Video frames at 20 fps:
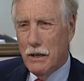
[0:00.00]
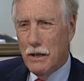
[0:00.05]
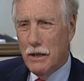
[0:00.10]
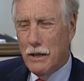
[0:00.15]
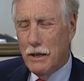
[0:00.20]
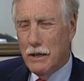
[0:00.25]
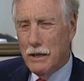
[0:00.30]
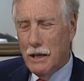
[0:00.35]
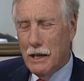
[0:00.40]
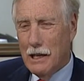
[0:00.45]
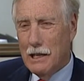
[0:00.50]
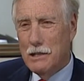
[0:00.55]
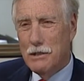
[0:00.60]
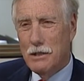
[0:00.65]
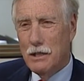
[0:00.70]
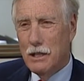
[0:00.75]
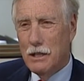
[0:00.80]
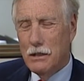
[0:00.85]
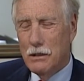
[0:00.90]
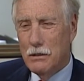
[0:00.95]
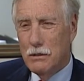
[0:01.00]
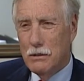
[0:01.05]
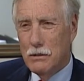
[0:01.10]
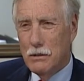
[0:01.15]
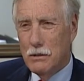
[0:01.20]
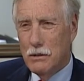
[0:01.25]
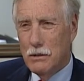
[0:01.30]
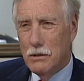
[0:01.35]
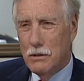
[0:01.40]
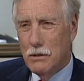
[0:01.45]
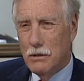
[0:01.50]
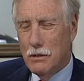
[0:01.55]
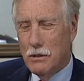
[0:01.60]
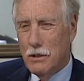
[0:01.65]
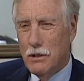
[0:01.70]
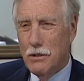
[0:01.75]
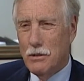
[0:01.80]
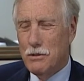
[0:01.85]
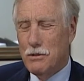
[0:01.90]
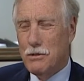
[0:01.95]
and I think uh,
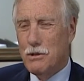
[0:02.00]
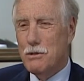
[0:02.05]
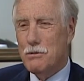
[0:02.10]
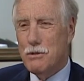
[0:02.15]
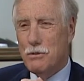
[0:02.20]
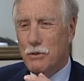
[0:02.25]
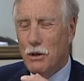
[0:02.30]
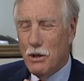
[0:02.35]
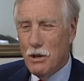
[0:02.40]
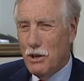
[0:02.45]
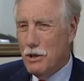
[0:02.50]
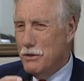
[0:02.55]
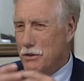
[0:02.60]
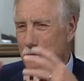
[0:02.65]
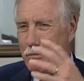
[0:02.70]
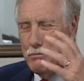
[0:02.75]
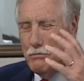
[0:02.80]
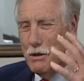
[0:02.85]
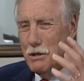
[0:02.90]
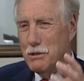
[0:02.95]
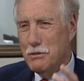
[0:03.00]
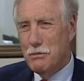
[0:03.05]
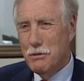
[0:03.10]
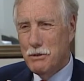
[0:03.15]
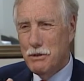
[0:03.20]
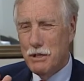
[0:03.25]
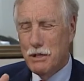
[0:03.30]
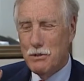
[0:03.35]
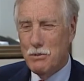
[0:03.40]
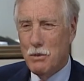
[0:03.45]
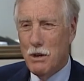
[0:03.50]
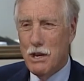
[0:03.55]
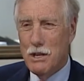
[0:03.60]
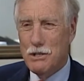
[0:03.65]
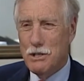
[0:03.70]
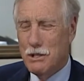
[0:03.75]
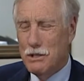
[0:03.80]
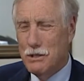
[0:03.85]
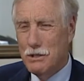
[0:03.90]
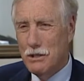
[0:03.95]
you know, in terms of all the multiple things
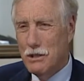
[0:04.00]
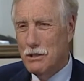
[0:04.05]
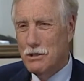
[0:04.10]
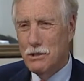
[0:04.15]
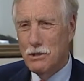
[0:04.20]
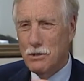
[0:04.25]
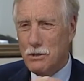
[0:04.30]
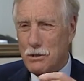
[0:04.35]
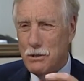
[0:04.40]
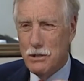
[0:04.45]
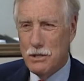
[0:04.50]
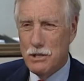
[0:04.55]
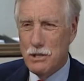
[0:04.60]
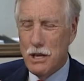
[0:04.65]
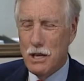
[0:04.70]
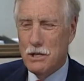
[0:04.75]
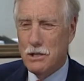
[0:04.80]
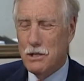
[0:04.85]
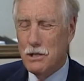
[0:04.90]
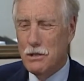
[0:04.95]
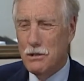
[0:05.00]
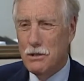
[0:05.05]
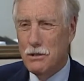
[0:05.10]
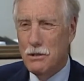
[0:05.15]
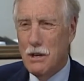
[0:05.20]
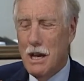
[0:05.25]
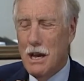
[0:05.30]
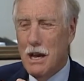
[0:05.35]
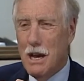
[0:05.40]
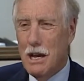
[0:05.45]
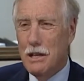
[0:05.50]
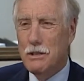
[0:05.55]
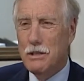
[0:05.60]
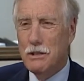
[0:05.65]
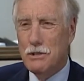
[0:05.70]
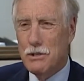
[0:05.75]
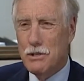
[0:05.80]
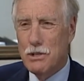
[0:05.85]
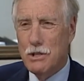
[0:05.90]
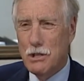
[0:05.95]
Washington can do and the states can do, I
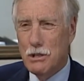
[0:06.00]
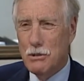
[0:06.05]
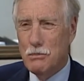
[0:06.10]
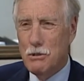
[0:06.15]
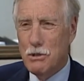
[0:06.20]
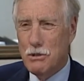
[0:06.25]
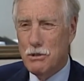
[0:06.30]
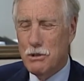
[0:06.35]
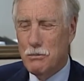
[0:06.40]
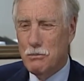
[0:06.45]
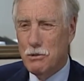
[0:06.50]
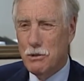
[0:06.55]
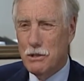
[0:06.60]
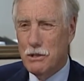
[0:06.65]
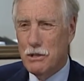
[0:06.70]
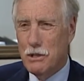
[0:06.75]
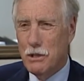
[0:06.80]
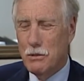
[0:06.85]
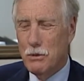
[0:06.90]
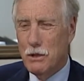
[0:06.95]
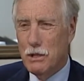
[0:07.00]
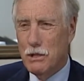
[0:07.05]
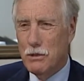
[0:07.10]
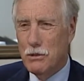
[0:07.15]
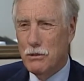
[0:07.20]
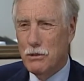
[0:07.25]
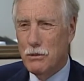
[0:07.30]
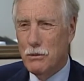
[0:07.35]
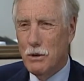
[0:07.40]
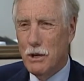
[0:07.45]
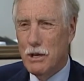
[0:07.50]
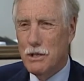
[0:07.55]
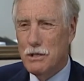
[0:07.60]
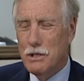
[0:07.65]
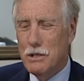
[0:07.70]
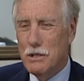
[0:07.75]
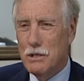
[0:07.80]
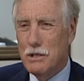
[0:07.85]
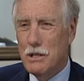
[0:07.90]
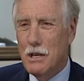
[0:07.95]
think the single most important thing we could do in
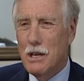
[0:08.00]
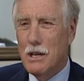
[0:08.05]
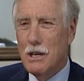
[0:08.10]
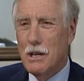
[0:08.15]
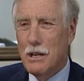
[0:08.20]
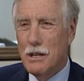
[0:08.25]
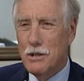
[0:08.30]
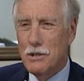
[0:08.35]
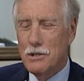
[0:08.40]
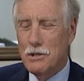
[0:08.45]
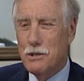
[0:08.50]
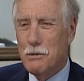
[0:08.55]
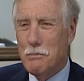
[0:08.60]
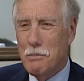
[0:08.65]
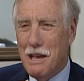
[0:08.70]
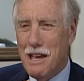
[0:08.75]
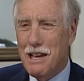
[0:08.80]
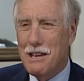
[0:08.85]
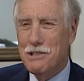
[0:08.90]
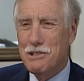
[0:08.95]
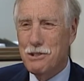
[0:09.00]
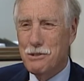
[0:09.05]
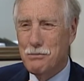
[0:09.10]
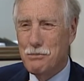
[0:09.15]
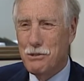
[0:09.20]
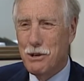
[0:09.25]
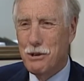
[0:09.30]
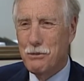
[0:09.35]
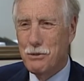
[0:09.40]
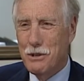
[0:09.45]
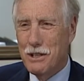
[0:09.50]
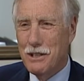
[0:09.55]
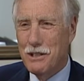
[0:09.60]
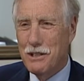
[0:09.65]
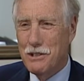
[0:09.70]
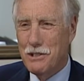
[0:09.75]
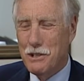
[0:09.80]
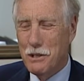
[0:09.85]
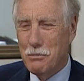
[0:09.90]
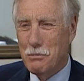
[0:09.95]
Washington is to pass a, a
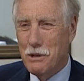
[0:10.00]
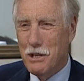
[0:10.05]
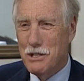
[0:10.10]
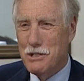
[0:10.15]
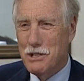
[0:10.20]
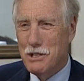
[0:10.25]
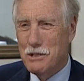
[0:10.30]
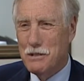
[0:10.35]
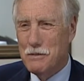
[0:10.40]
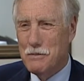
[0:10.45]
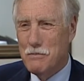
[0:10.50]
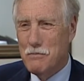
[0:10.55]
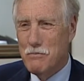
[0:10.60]
realistic budget